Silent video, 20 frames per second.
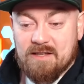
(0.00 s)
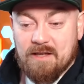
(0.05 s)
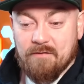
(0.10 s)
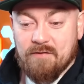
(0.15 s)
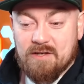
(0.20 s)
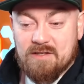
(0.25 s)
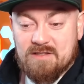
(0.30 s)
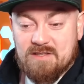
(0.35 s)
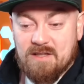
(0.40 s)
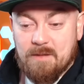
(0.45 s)

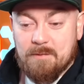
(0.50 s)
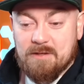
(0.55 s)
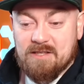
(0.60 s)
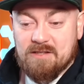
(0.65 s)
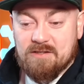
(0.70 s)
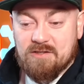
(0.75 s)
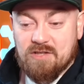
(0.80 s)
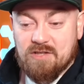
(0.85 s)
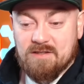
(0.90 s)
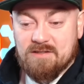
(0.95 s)
given its
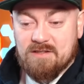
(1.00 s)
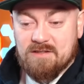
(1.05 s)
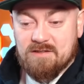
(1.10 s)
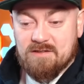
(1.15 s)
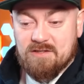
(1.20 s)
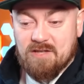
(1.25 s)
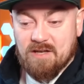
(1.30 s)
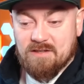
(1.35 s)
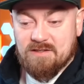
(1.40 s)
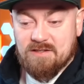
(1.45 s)
limited
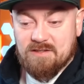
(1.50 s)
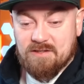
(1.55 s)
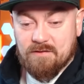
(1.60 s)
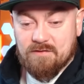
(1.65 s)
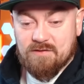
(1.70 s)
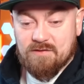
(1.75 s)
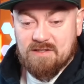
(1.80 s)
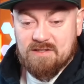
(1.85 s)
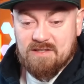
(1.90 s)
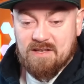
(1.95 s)
chances of
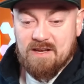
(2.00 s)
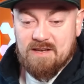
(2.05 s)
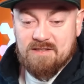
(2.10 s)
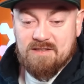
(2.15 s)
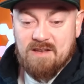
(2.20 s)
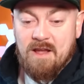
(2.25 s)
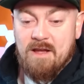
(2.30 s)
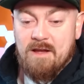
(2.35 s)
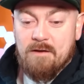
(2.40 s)
success,